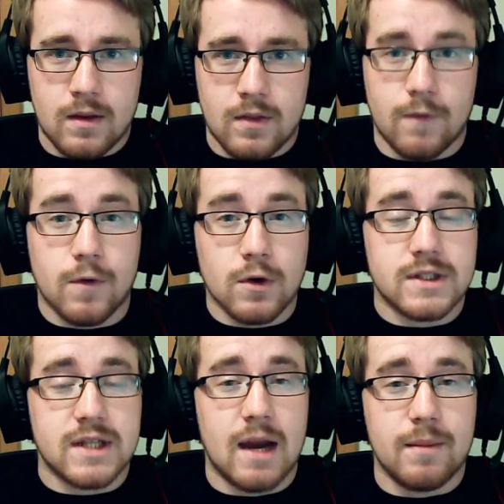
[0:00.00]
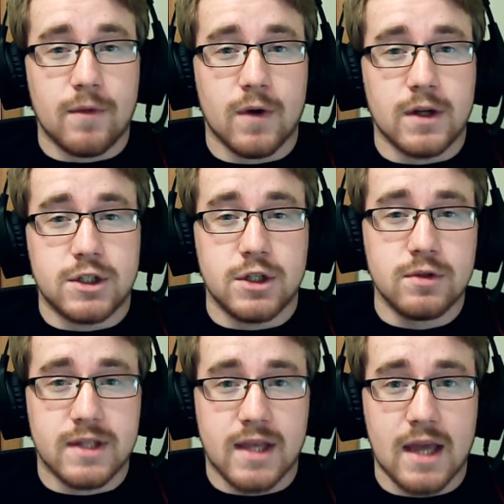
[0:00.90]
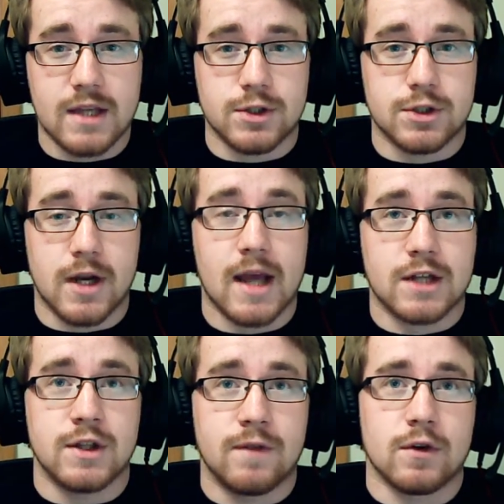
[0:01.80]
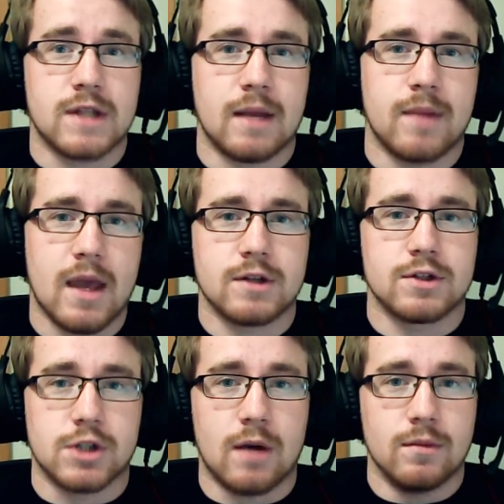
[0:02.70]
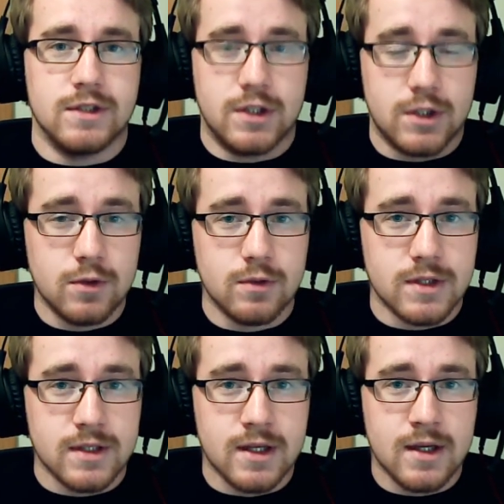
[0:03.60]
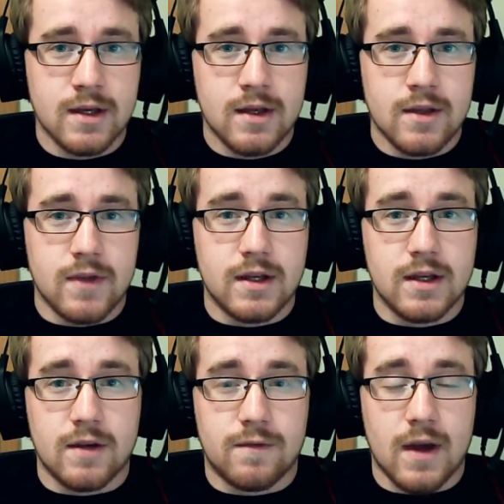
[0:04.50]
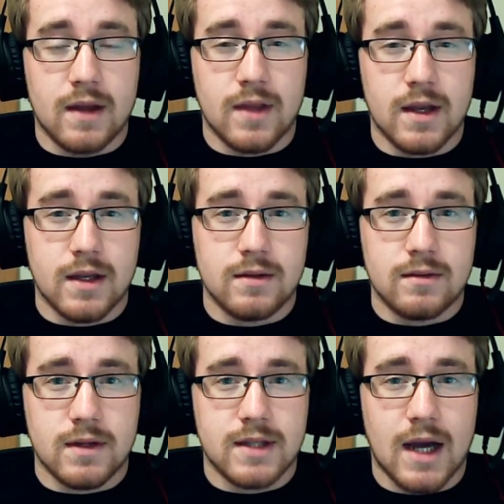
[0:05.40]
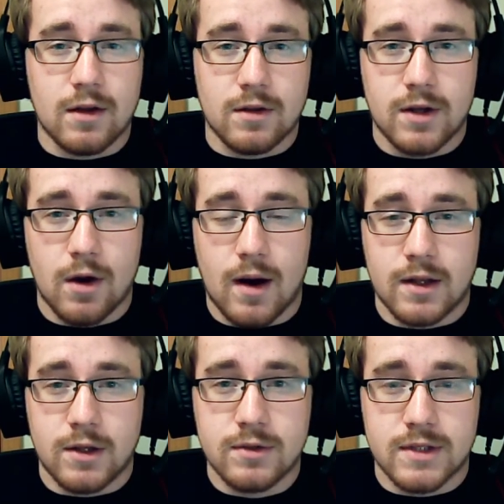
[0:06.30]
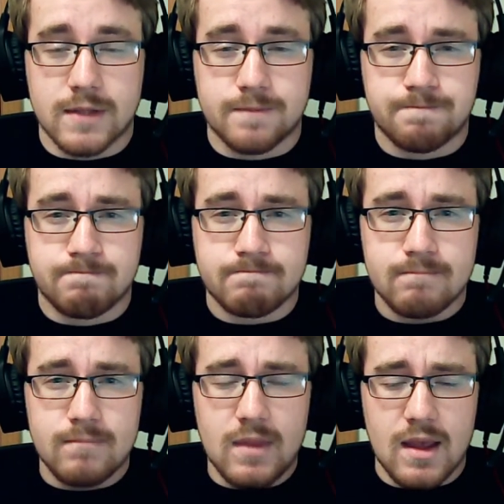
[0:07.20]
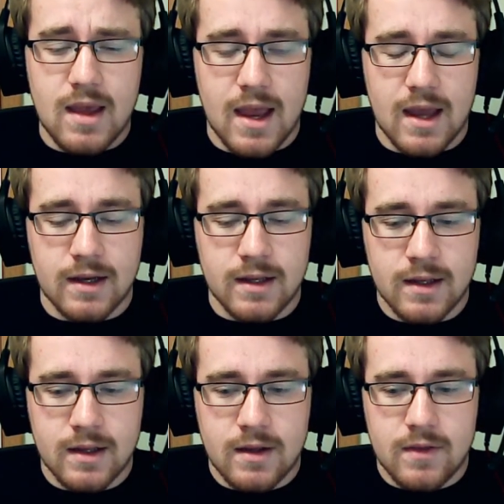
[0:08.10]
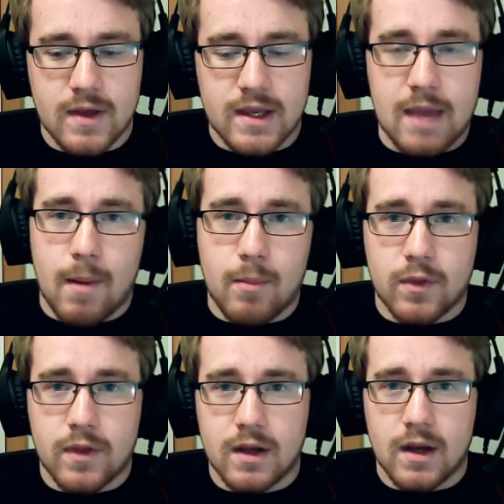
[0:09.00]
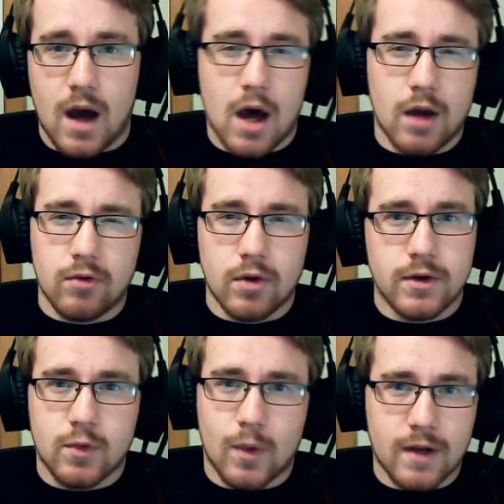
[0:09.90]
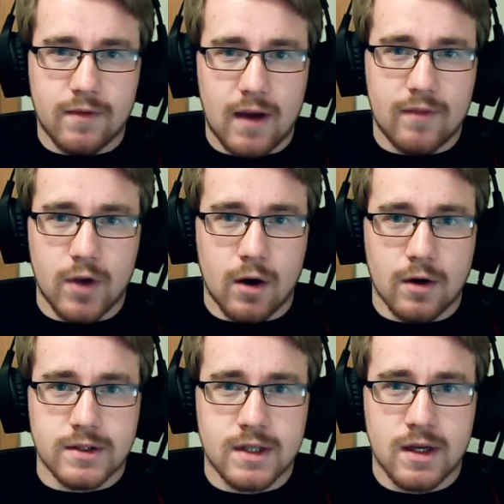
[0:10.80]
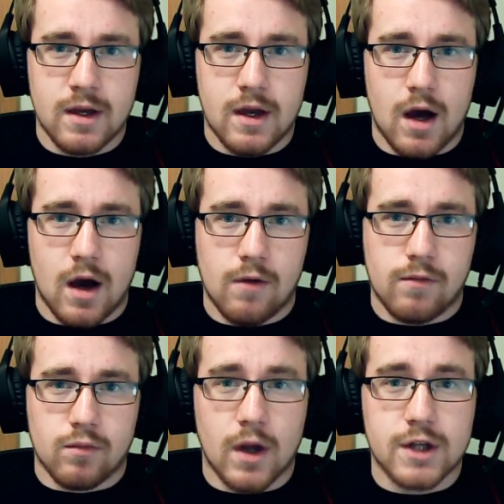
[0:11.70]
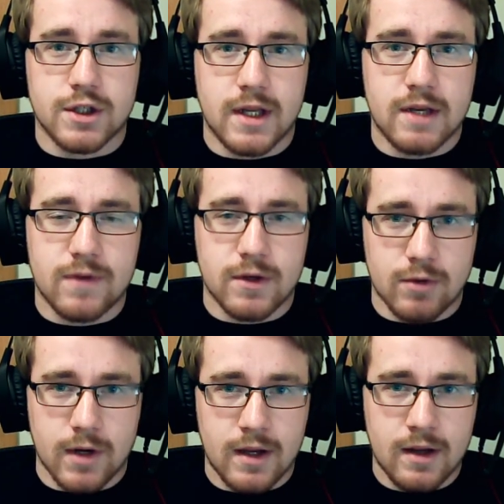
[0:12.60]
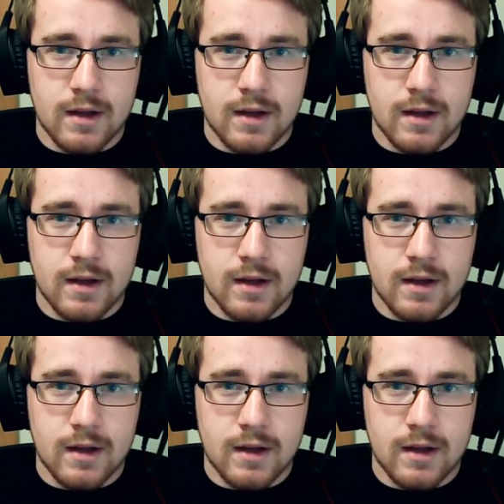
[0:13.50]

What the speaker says: The first time the French used the canister shot, actually the first time canister shot was used, they didn't entirely know how to use it, and they came up within 125 yards of Russian infantry,